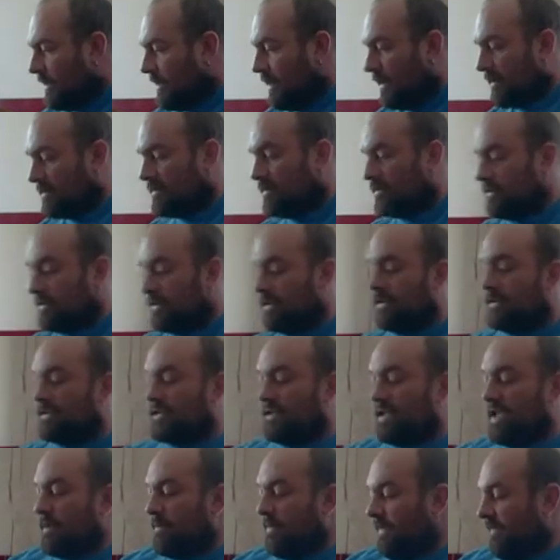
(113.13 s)
And I was using this
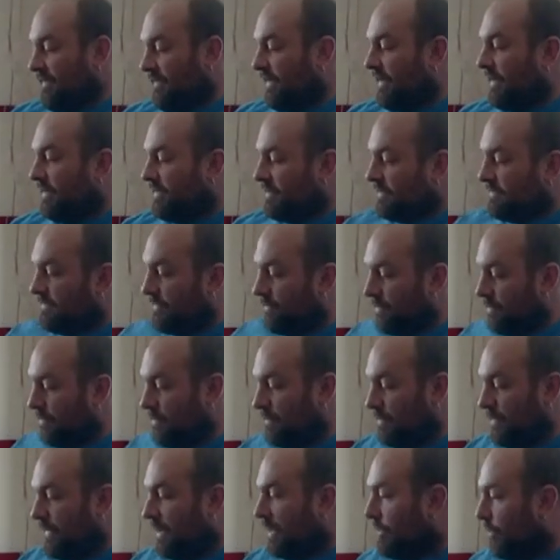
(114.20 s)
to keep my fingers from
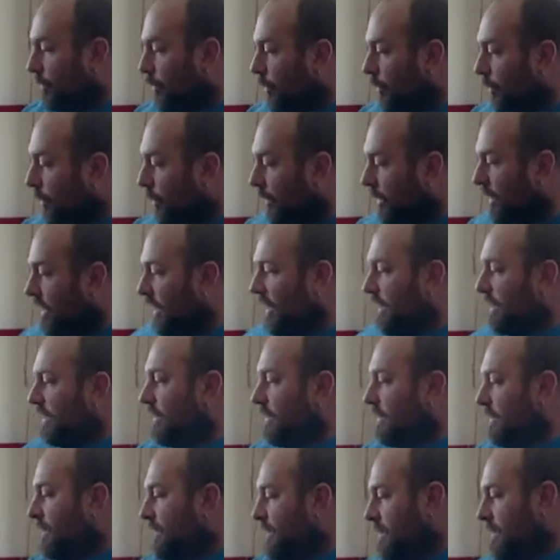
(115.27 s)
getting more oil on
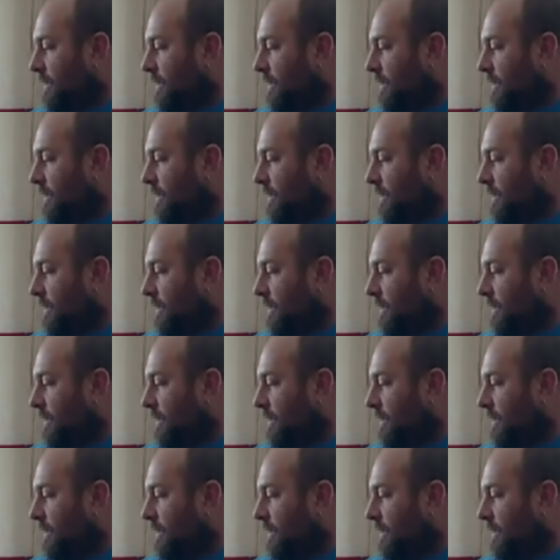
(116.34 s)
it.